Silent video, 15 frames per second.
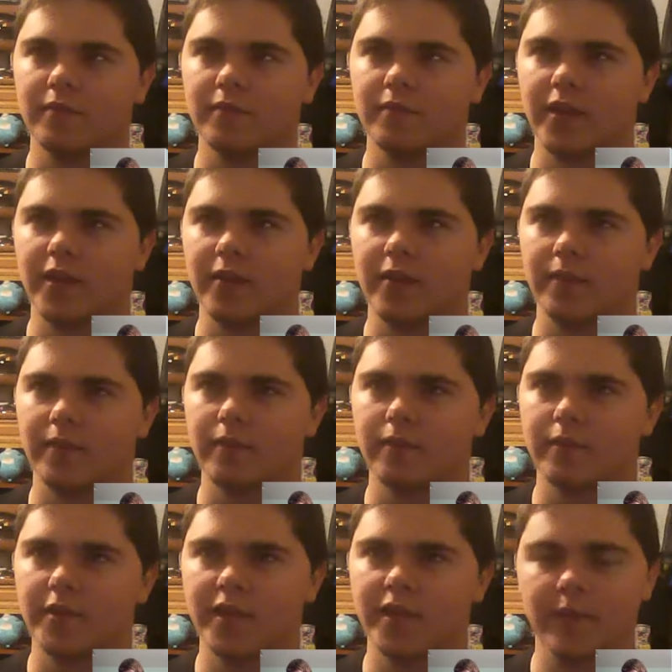
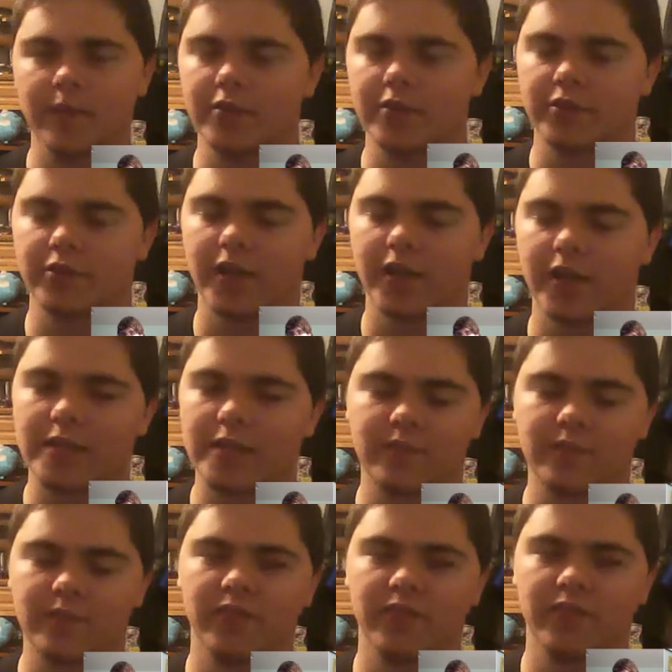Diablo Shroud. That's
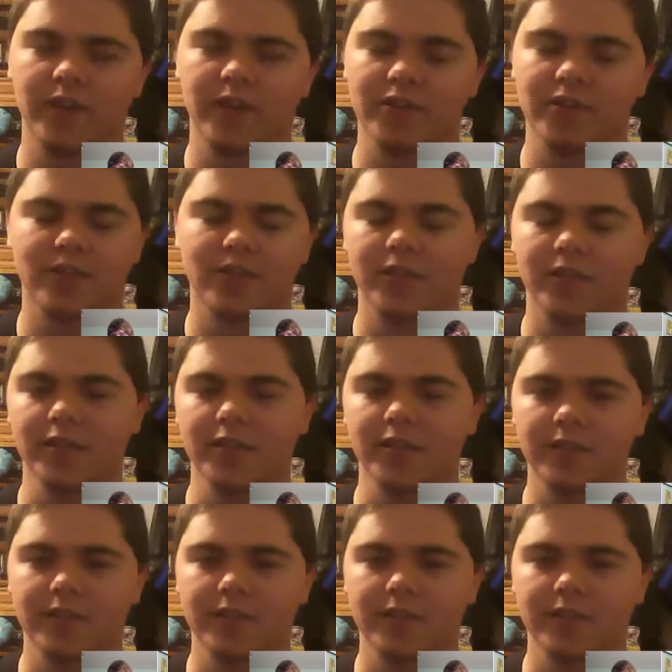pretty much all it is.